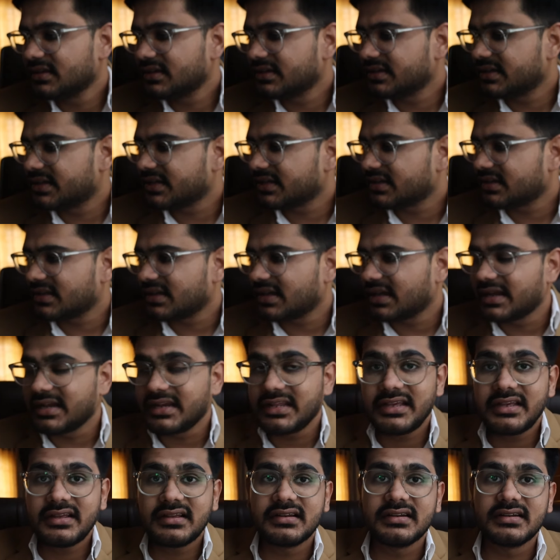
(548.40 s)
get
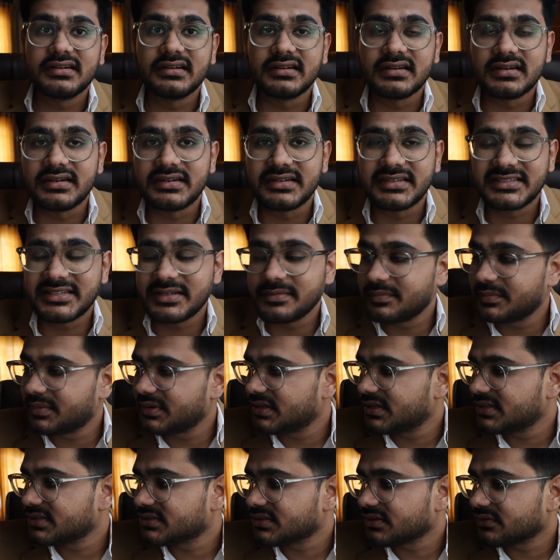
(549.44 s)
any
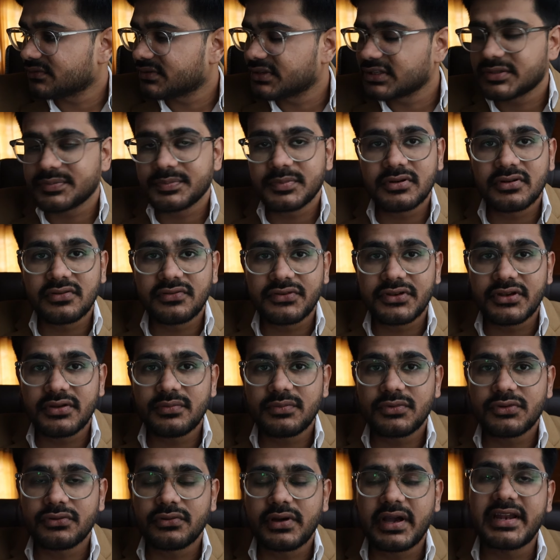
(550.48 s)
resemblance of this perfume
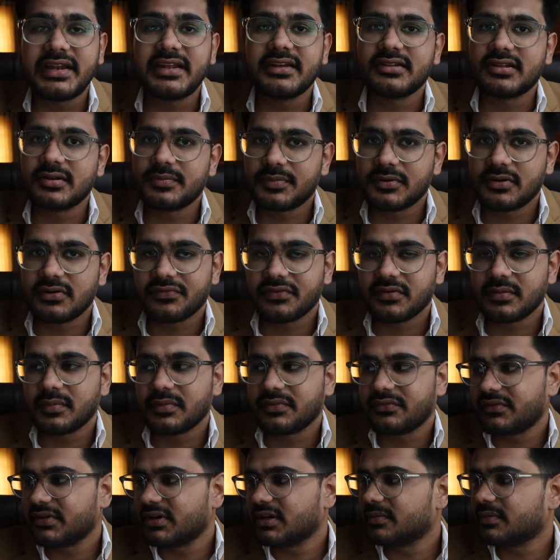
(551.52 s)
to any other perfume
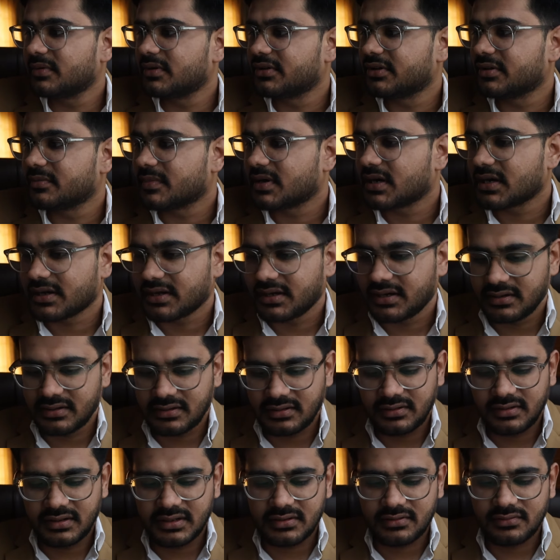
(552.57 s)
available in the market.
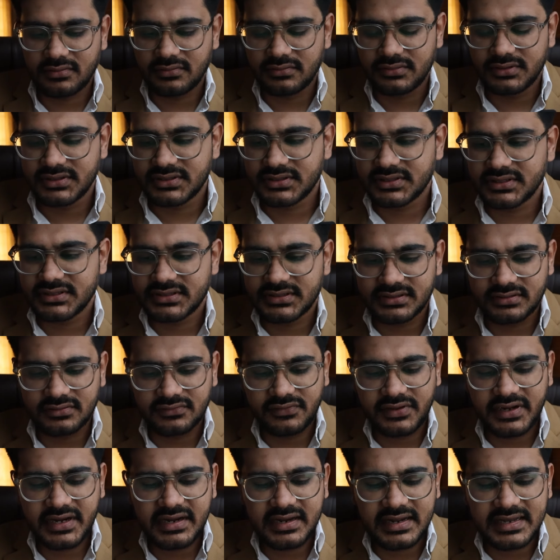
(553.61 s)
Now this is a
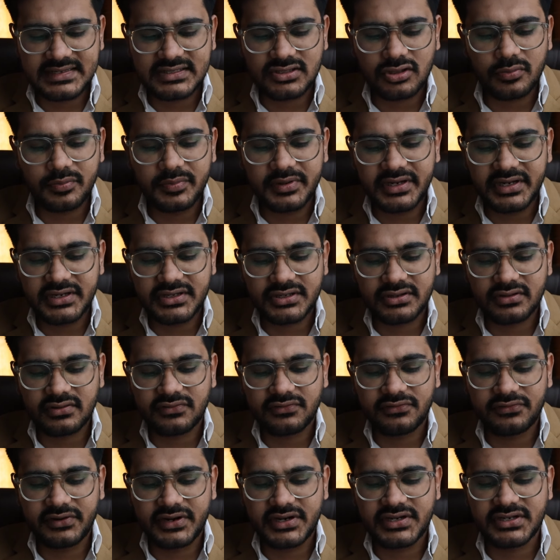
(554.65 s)
very nice combination of
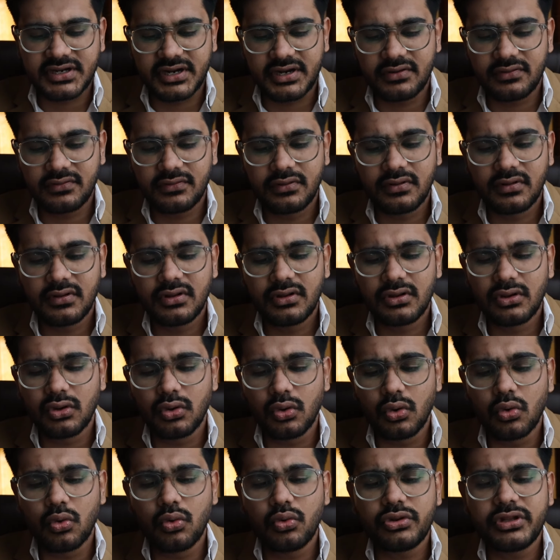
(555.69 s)
fresh and
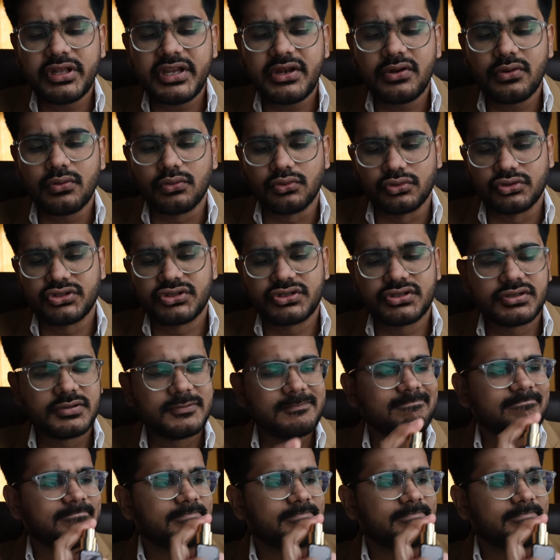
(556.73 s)
oudy notes.